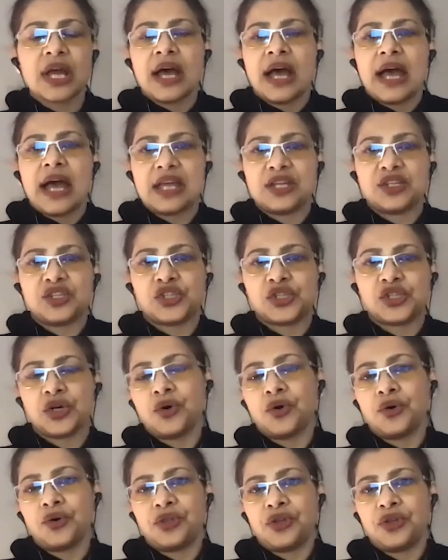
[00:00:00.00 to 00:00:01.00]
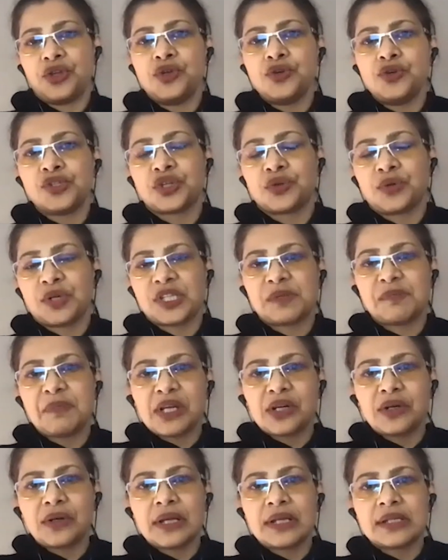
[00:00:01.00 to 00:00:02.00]
and so the user
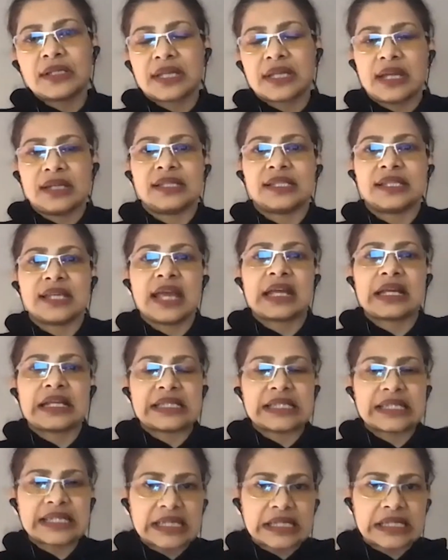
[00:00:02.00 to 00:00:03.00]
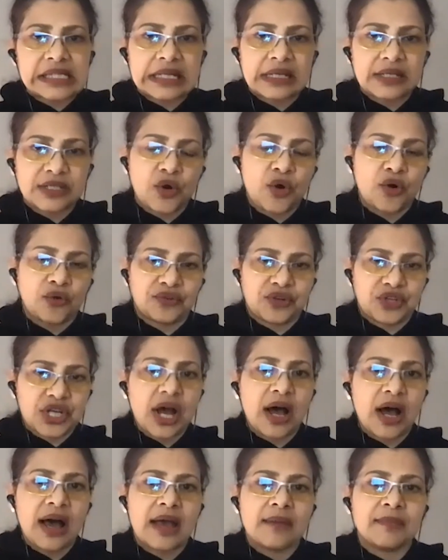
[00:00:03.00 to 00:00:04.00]
experience can stay consistent over
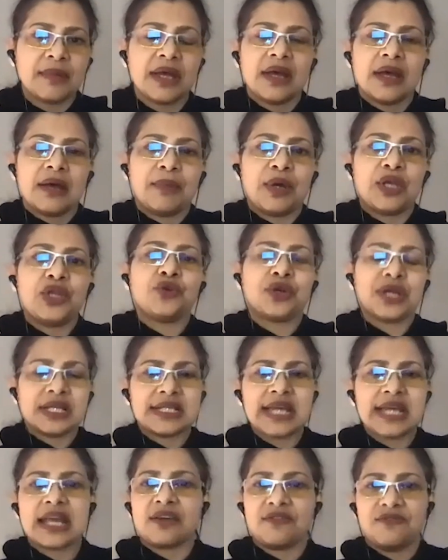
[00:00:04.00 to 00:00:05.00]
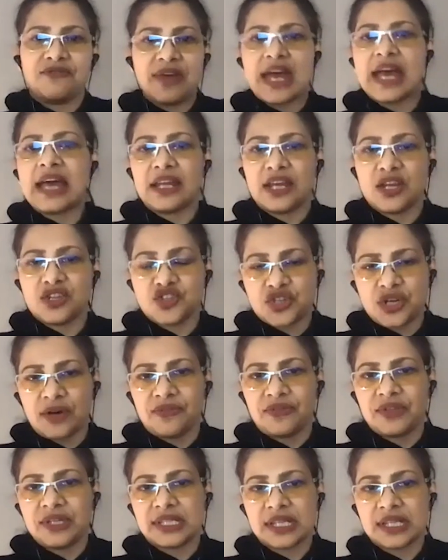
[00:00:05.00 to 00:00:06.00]
time, but you can take advantage of
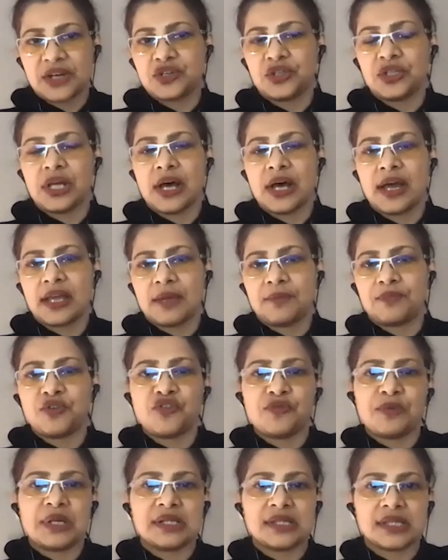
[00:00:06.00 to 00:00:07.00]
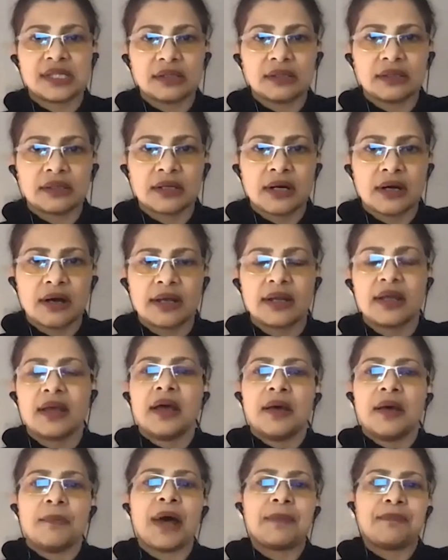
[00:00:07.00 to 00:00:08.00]
this underlying improvement in silicon
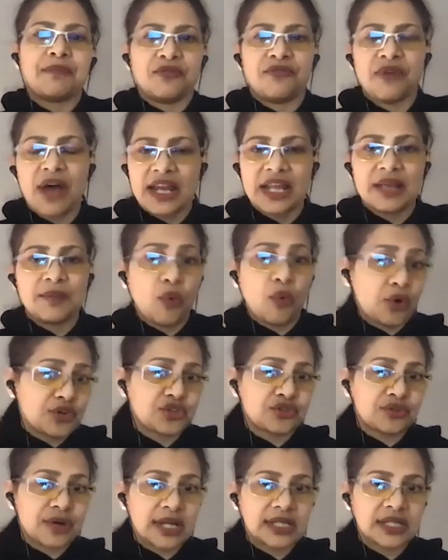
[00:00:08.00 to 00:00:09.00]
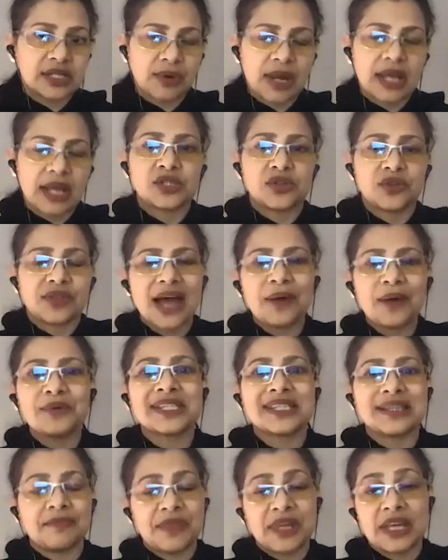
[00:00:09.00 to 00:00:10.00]
by providing more trust, right? And so that was
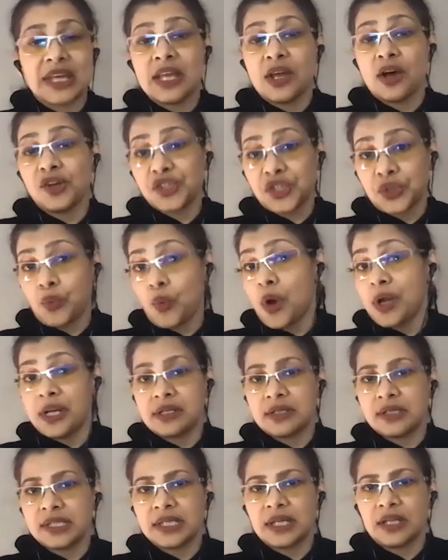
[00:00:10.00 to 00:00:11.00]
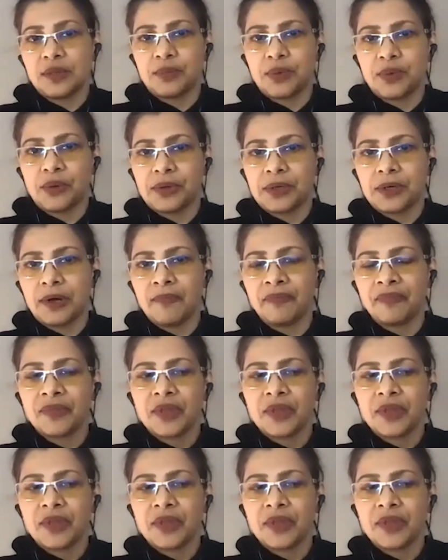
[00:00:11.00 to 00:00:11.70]
something he also wanted to see in the protocol.